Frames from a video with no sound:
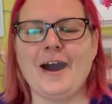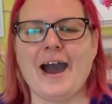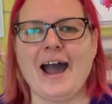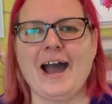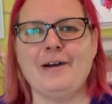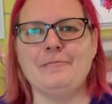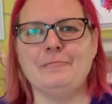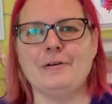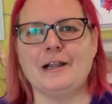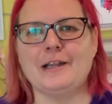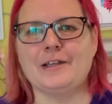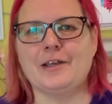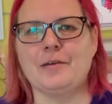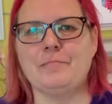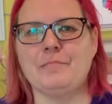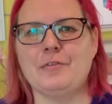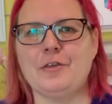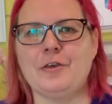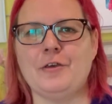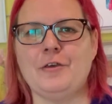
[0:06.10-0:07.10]
and welcome
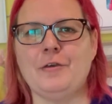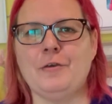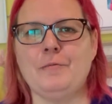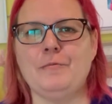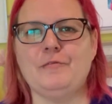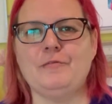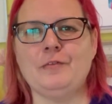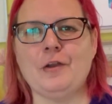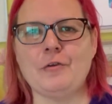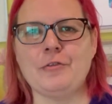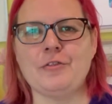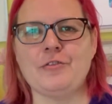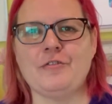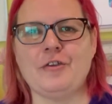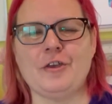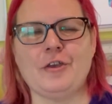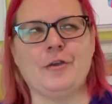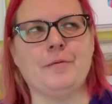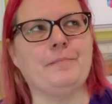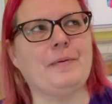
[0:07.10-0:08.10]
to
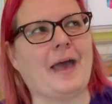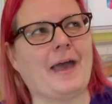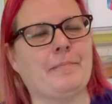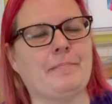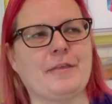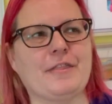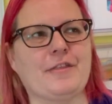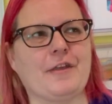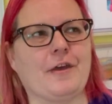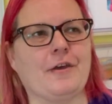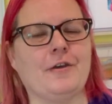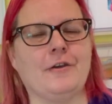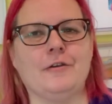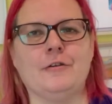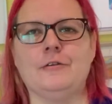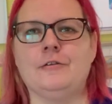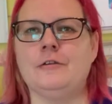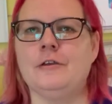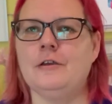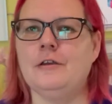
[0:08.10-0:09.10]
Flosstube
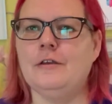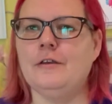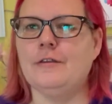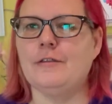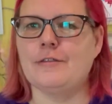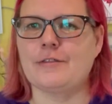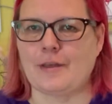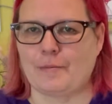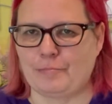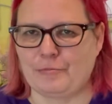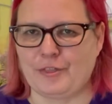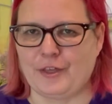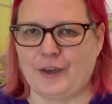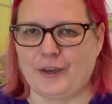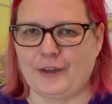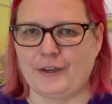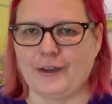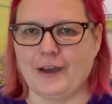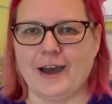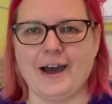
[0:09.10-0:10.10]
episode
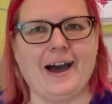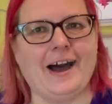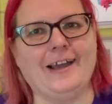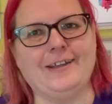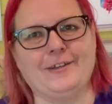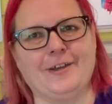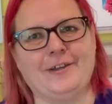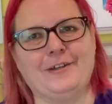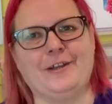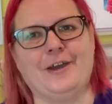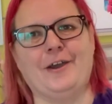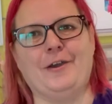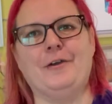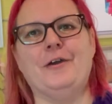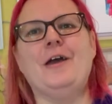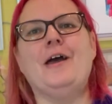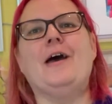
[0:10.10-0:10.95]
something, I don't know.